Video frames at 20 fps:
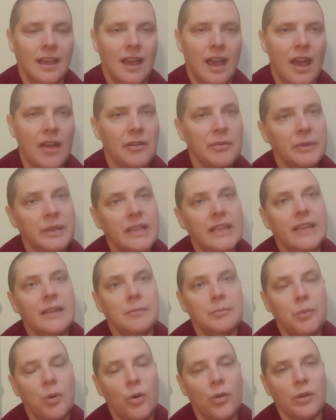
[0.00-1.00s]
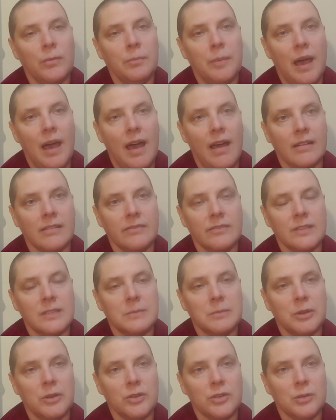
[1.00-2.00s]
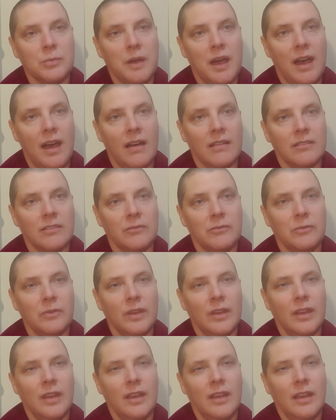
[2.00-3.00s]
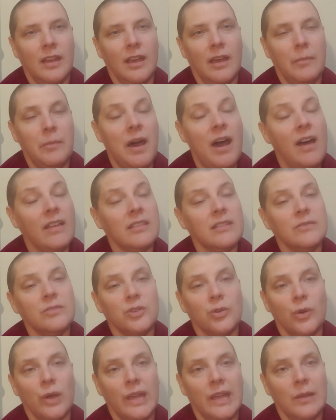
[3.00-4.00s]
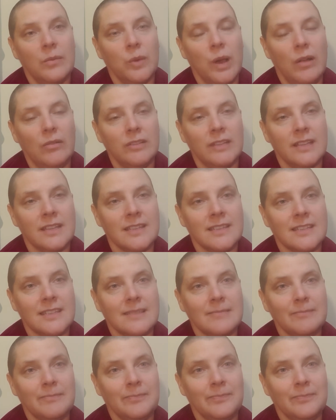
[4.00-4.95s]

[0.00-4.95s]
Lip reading: are a really important part of the spiritual path of joy and wellness.